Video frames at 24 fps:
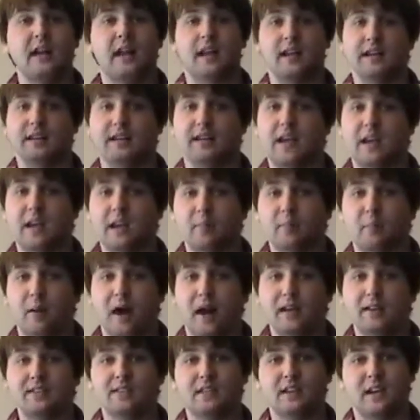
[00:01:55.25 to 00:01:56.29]
and
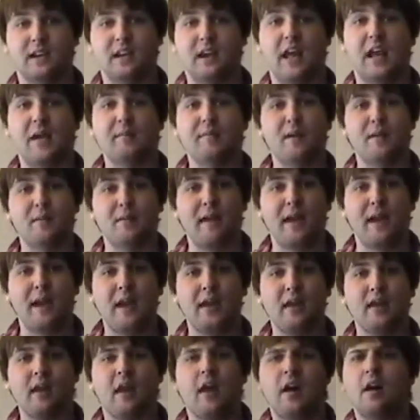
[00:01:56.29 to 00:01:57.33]
kickboxing and
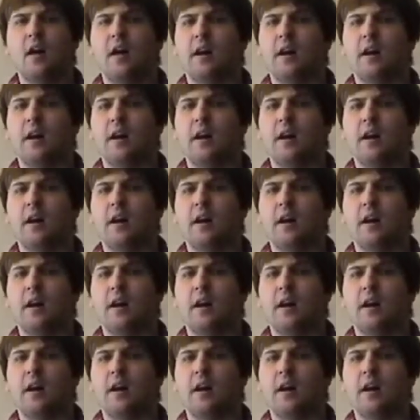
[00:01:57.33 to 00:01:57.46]
MMA,